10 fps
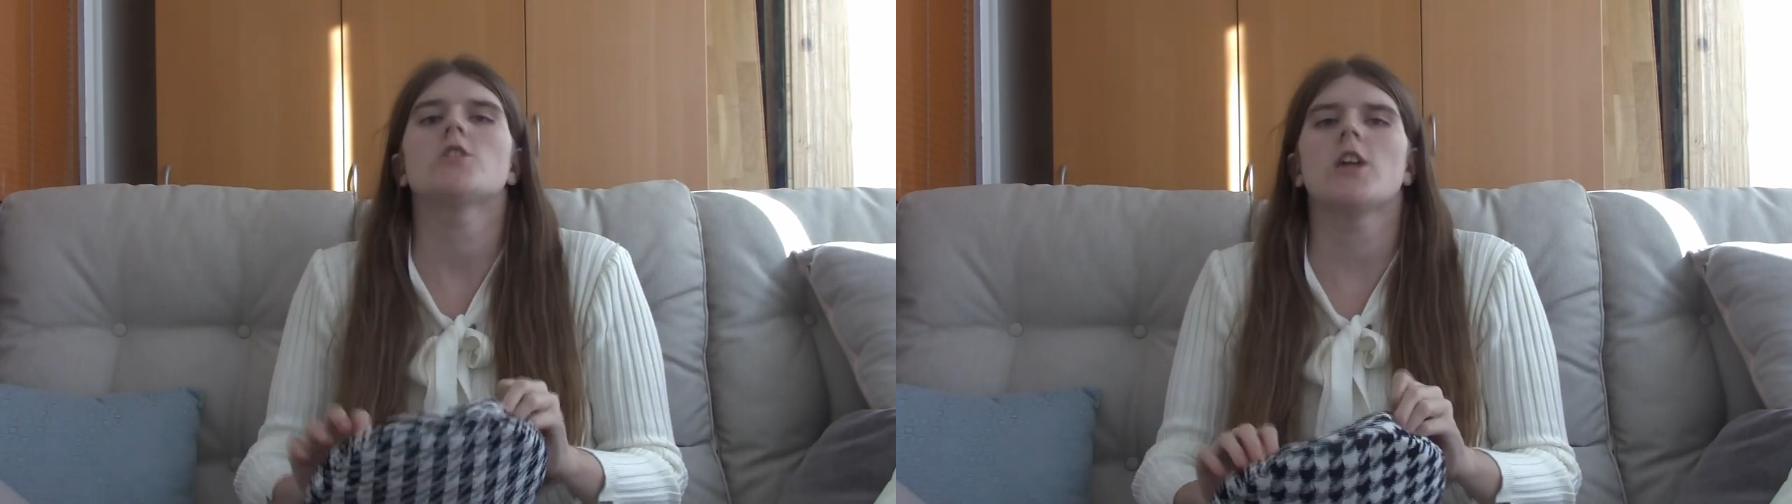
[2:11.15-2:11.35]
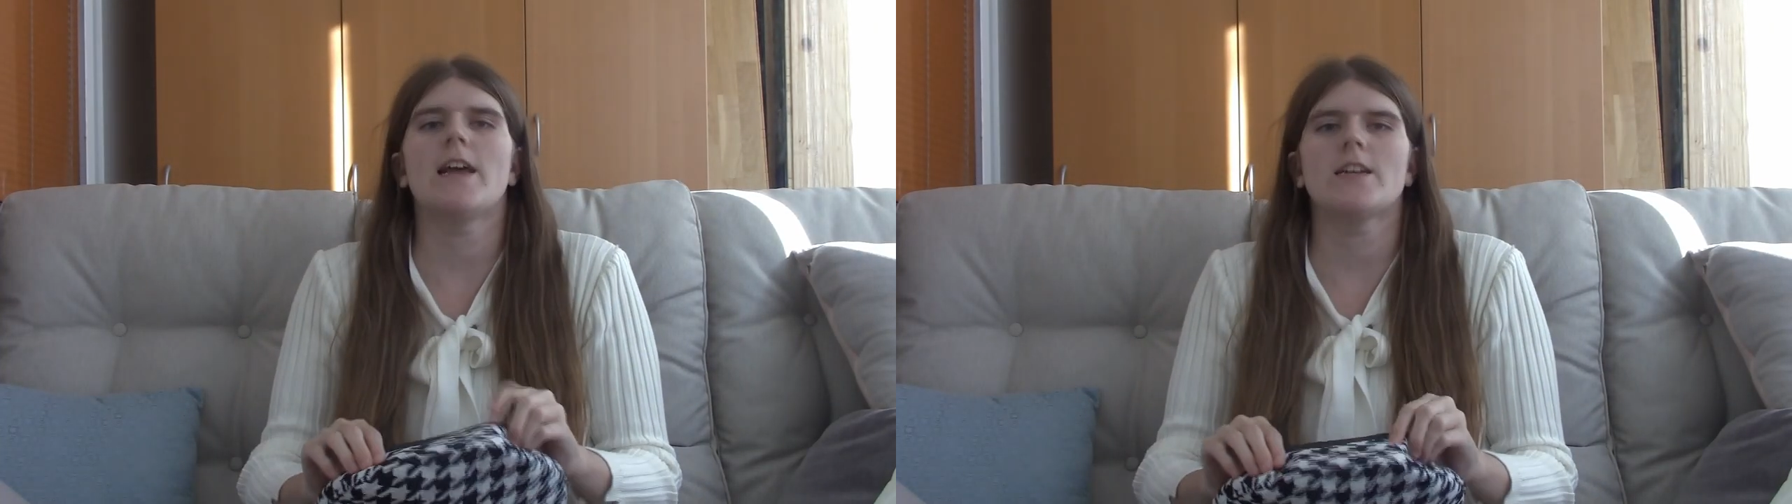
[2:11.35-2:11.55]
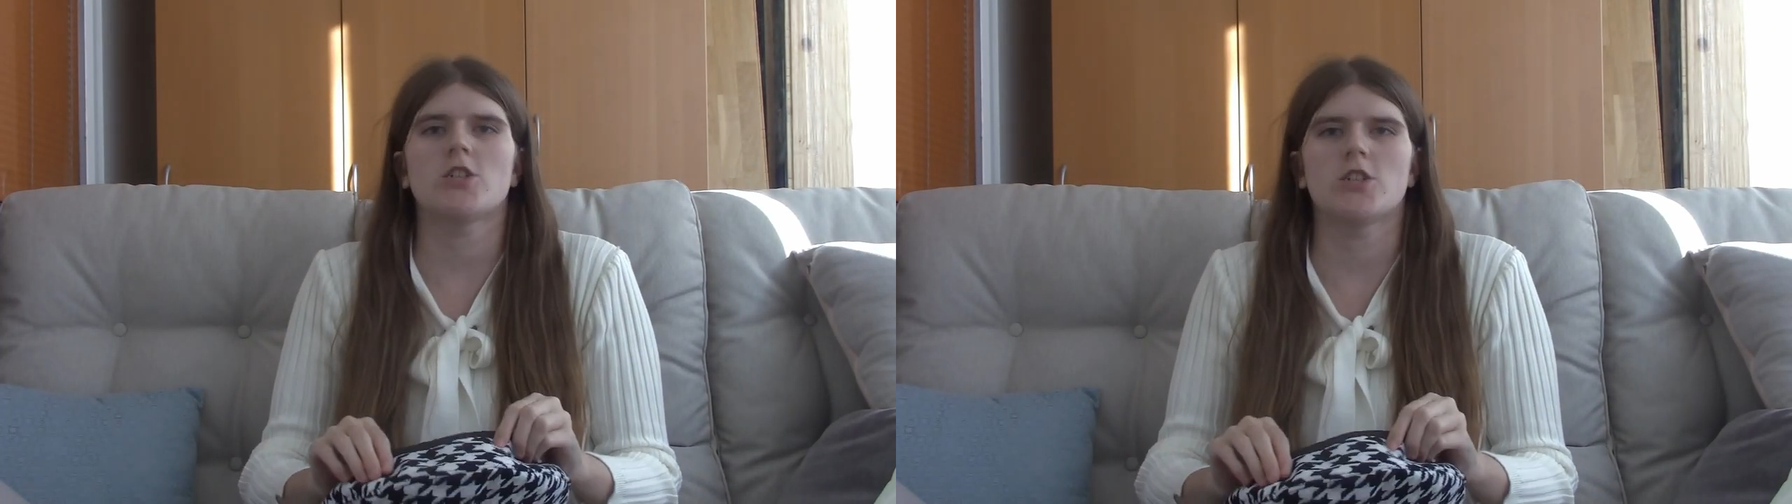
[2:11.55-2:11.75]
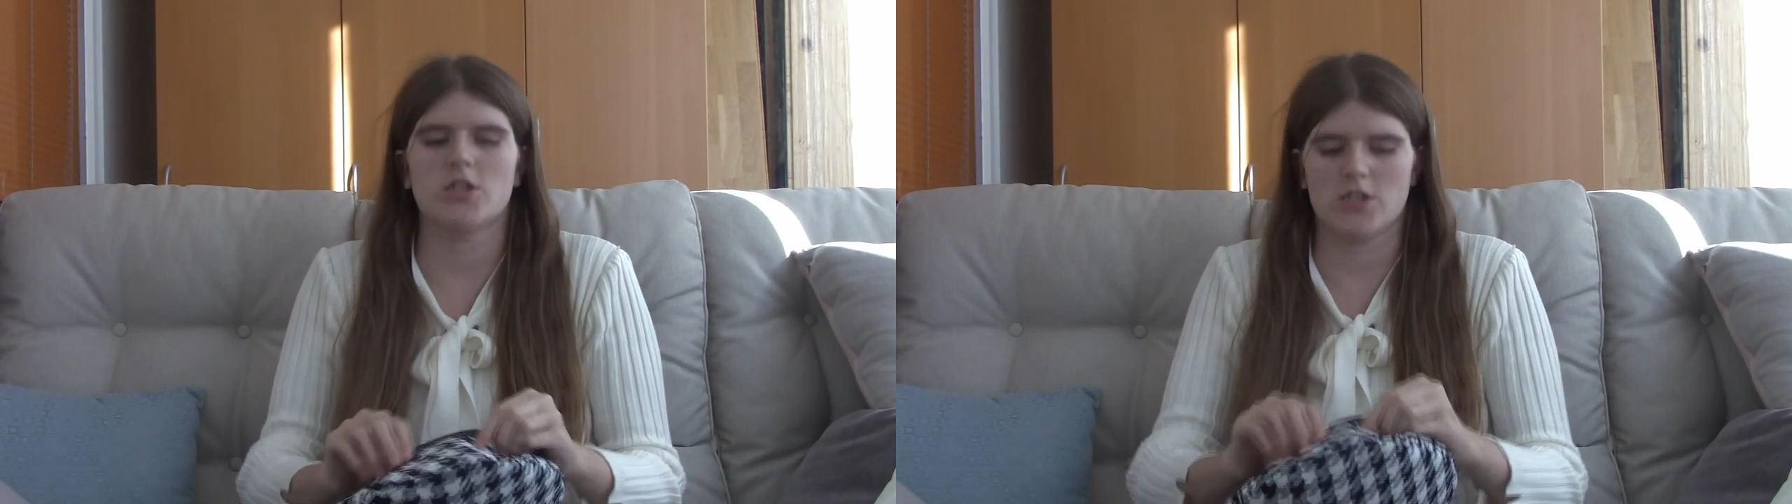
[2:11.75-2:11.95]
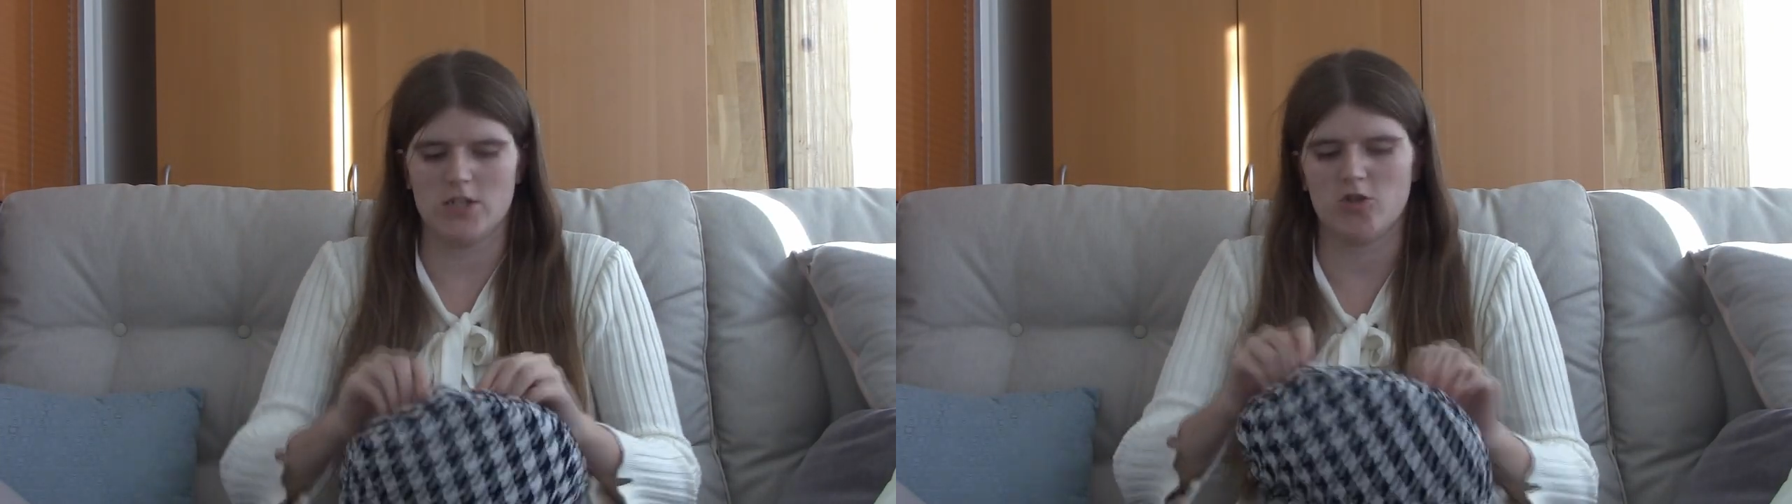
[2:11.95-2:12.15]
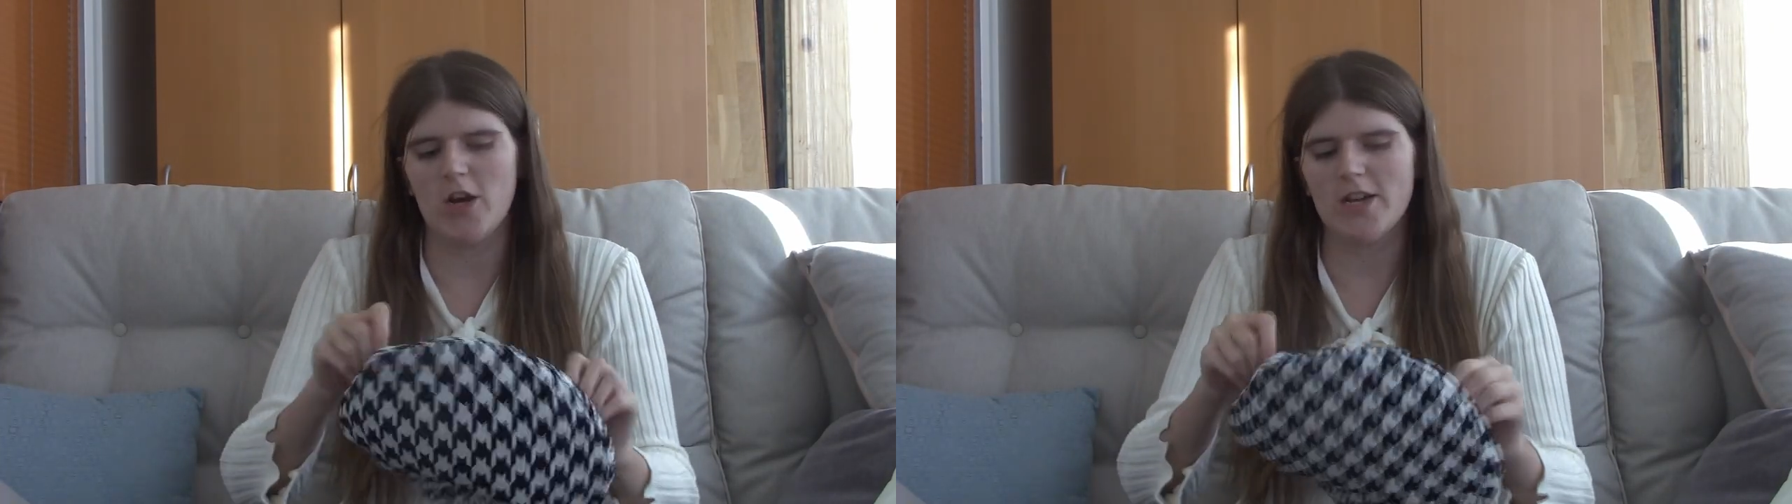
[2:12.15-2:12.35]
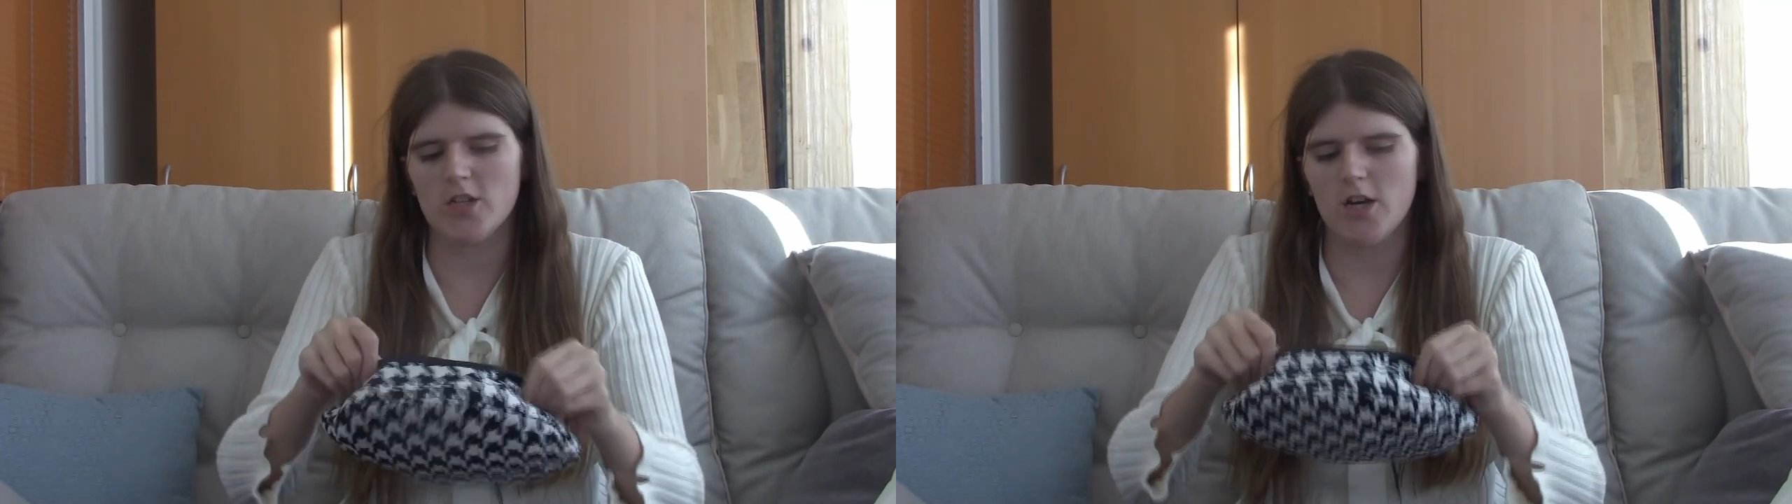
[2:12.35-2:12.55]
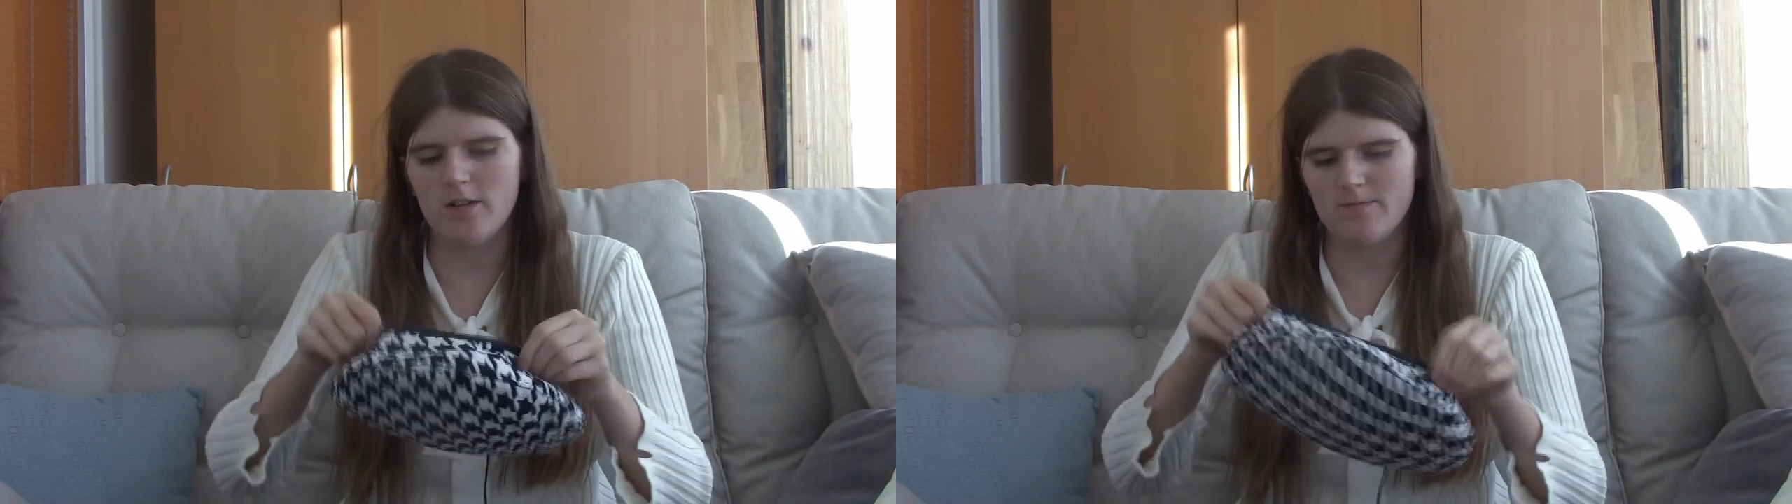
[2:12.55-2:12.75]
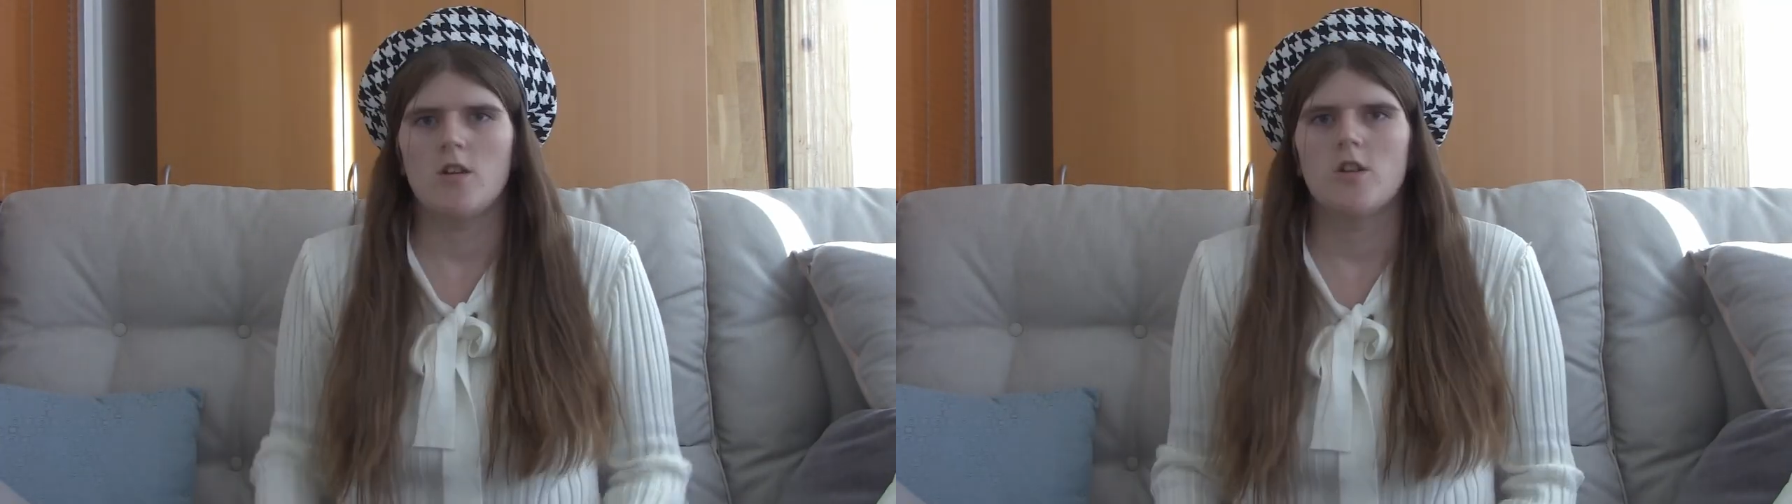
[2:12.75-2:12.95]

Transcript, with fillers: So let's just try it on.